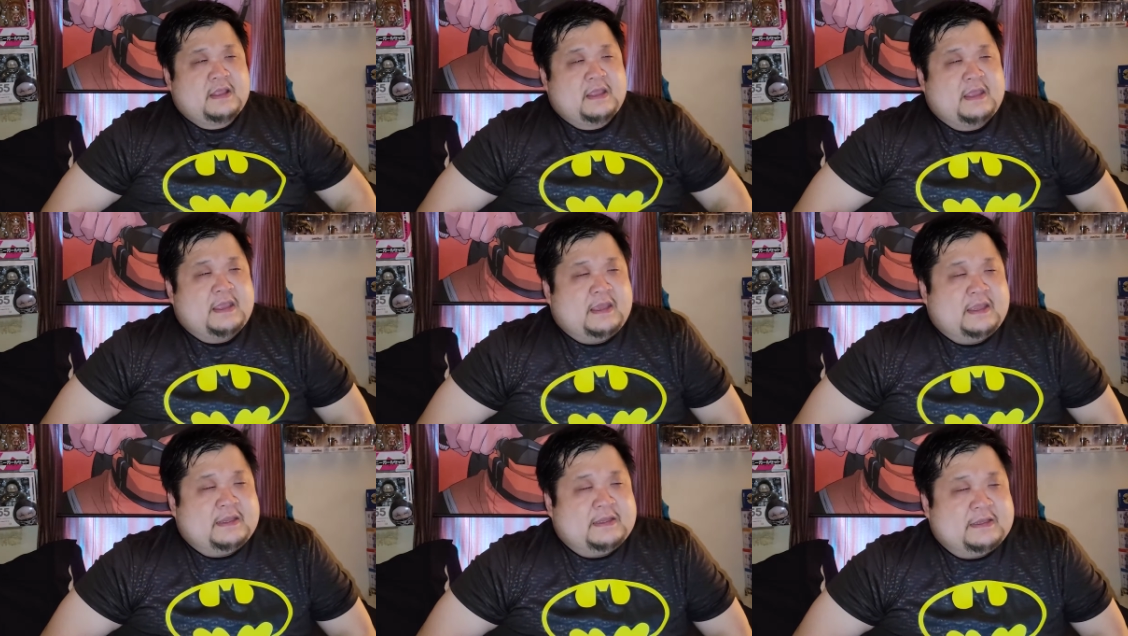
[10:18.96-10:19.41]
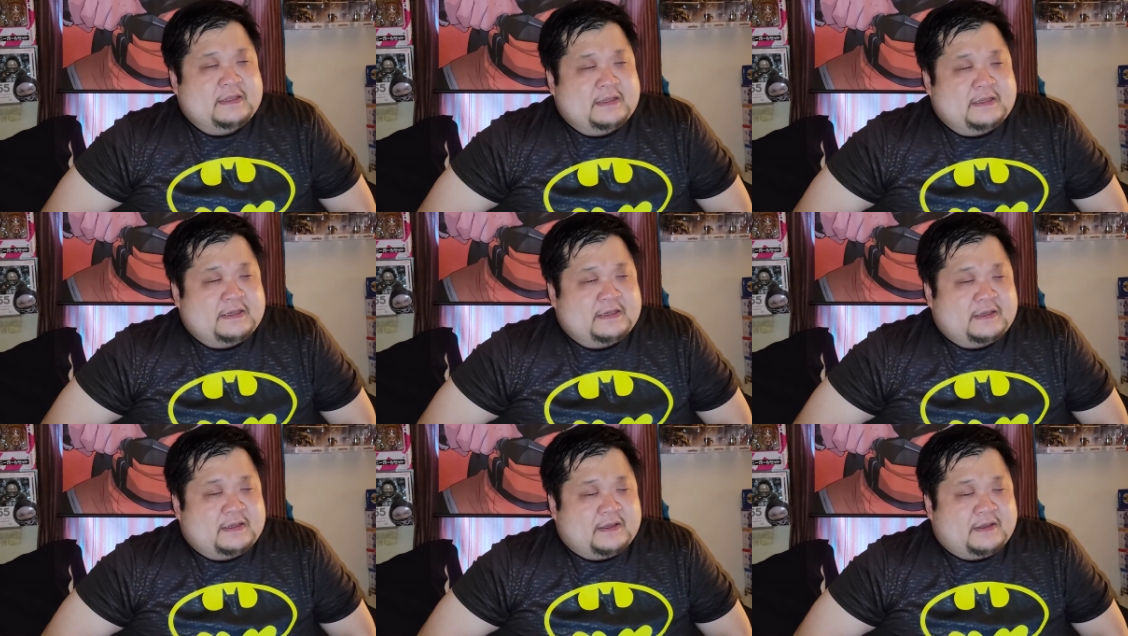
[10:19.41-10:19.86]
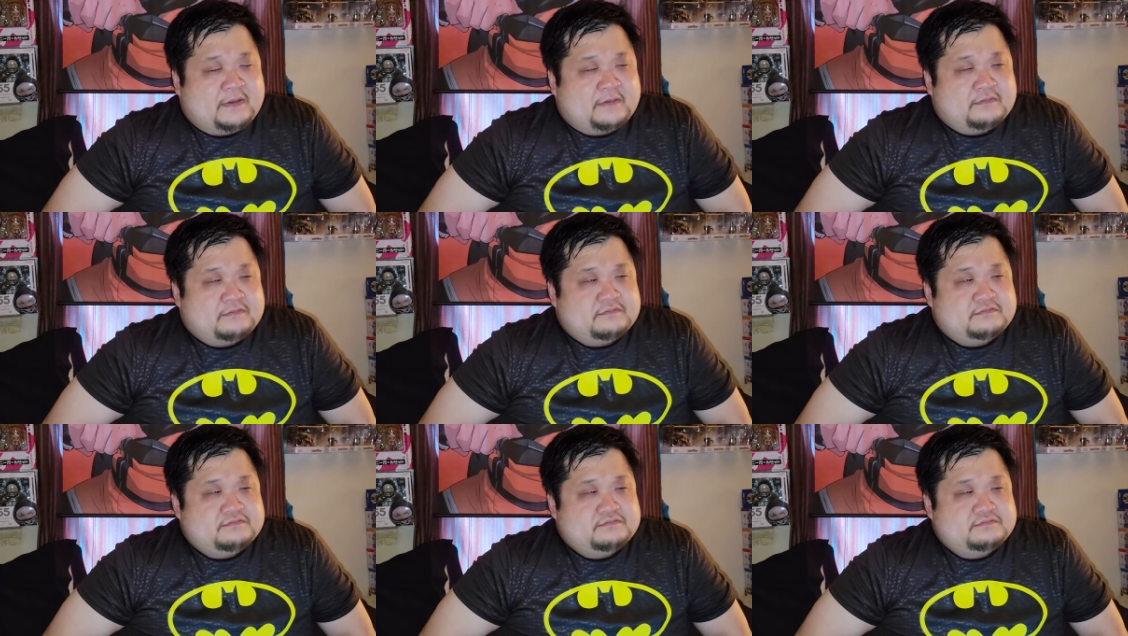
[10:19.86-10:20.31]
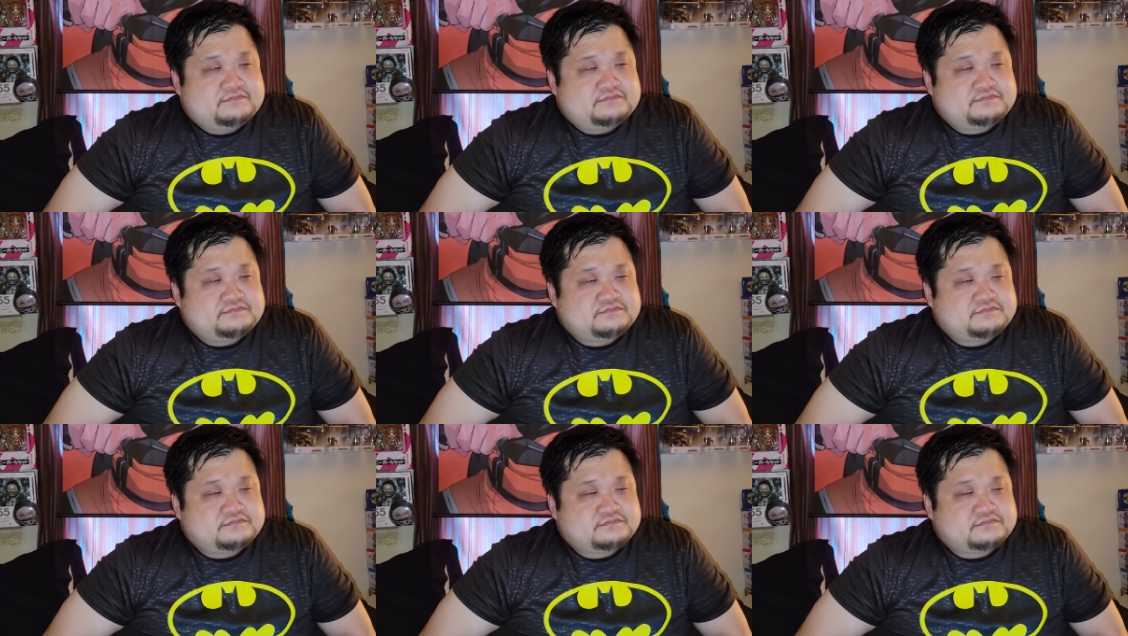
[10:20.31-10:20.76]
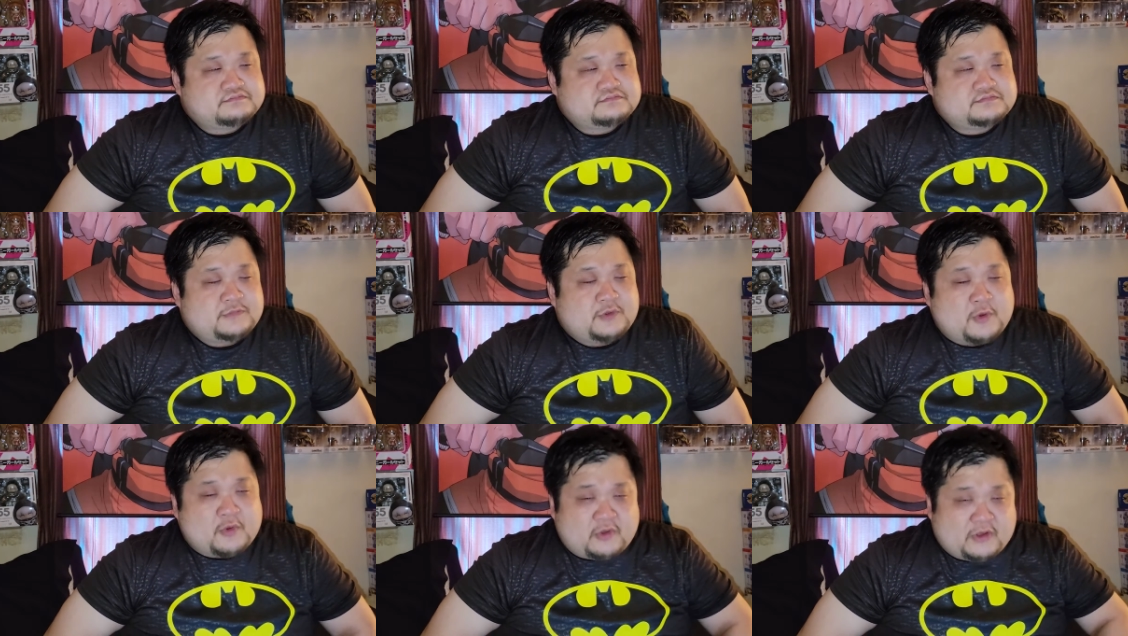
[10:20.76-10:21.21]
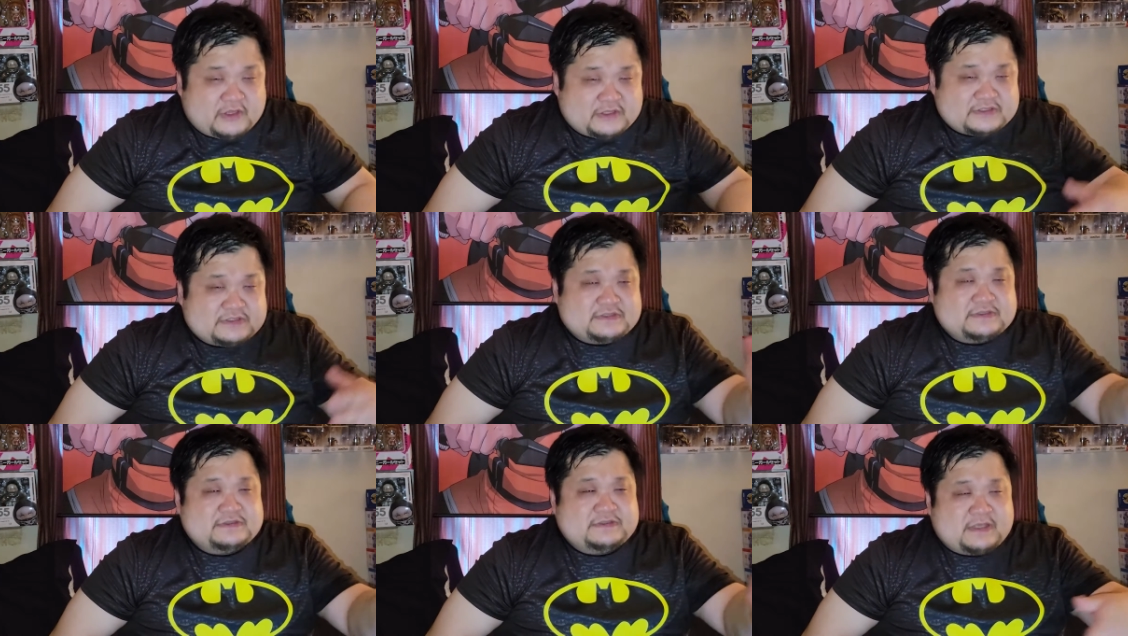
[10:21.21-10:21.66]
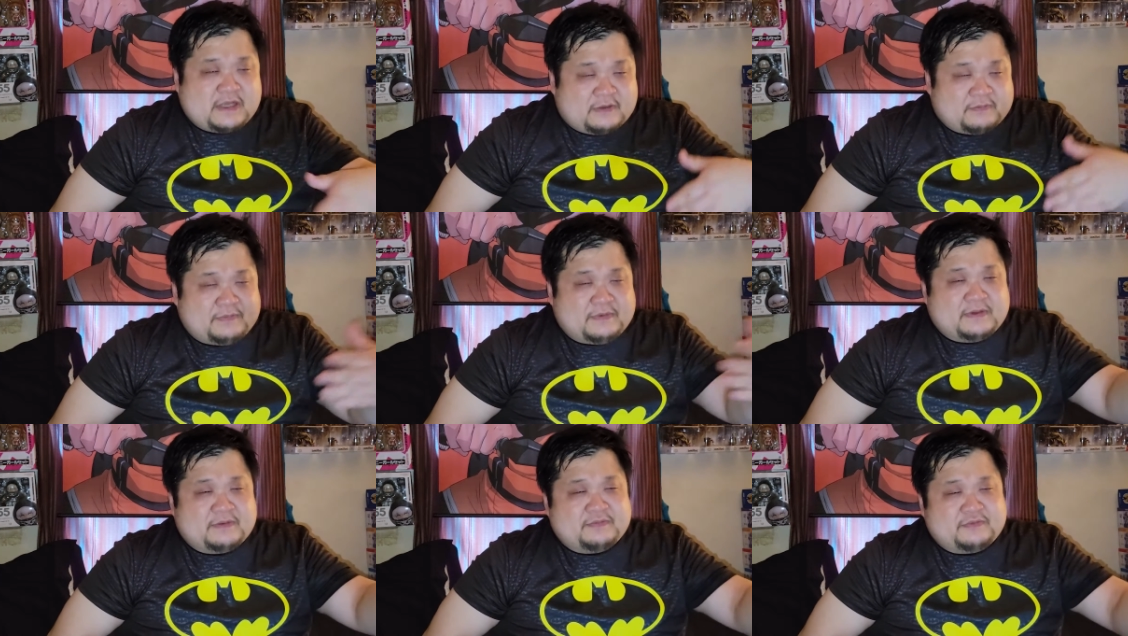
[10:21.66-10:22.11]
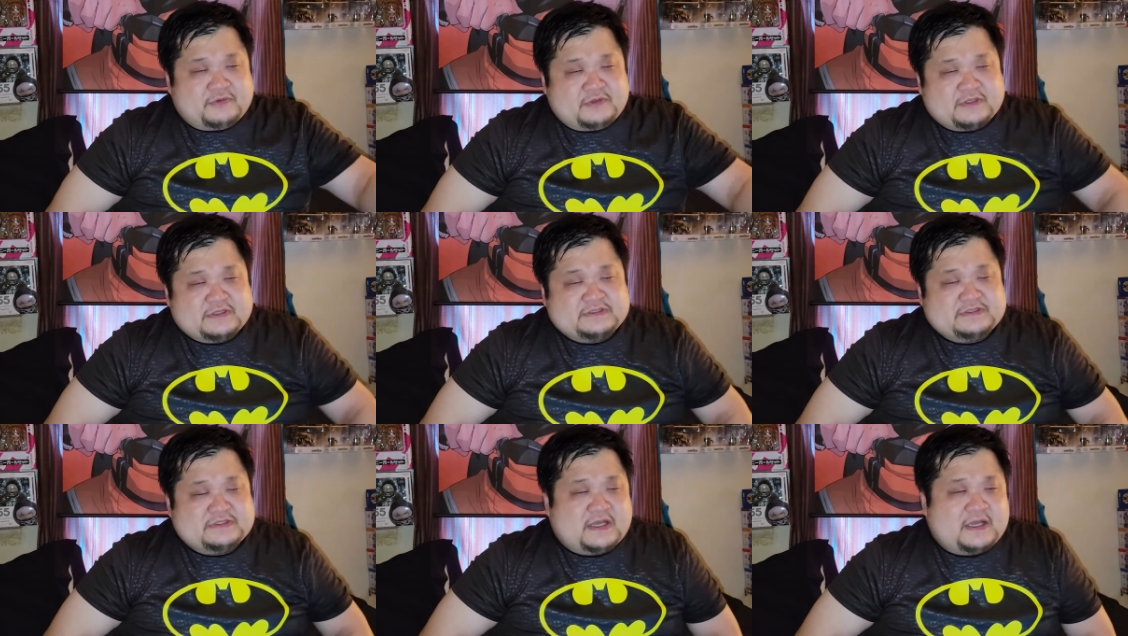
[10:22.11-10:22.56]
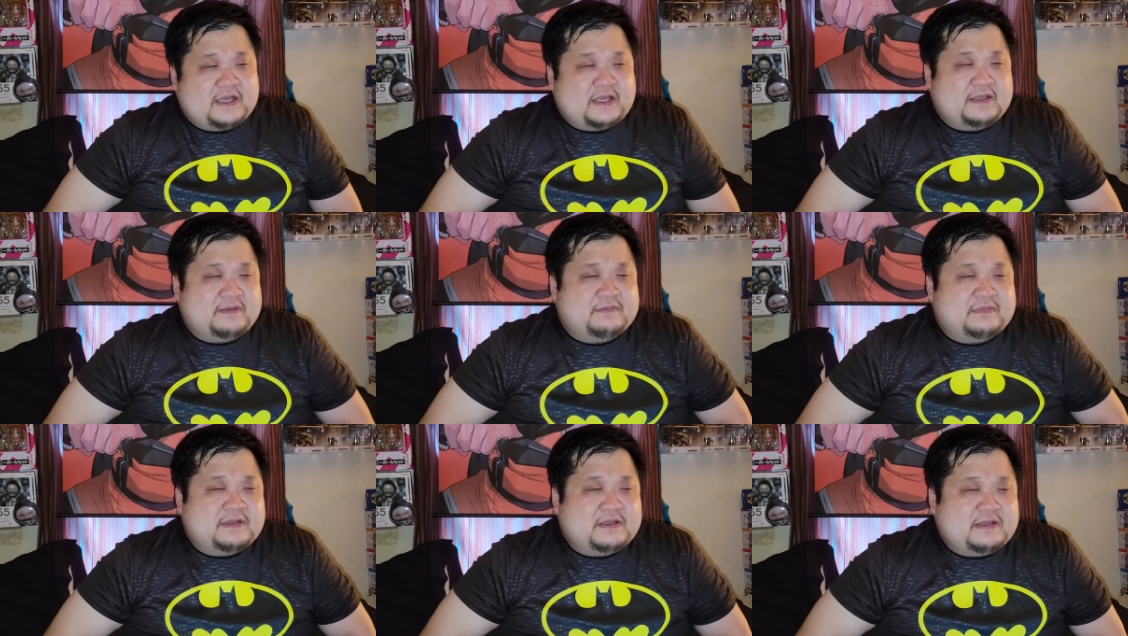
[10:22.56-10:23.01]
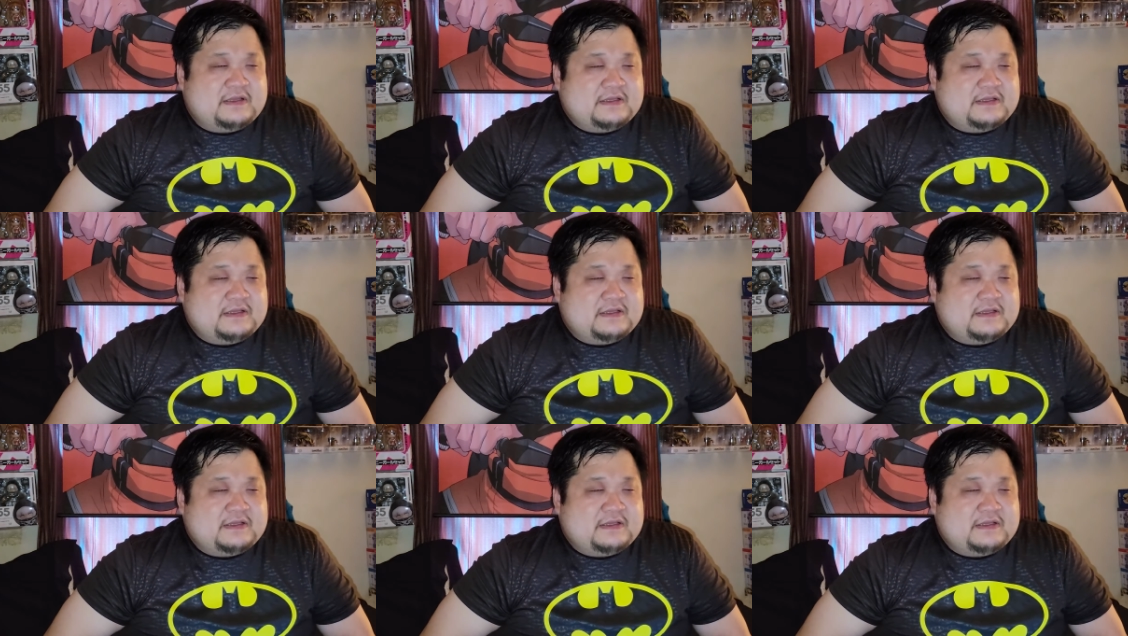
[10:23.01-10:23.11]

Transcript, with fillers: And then Gordon's helping him through this time.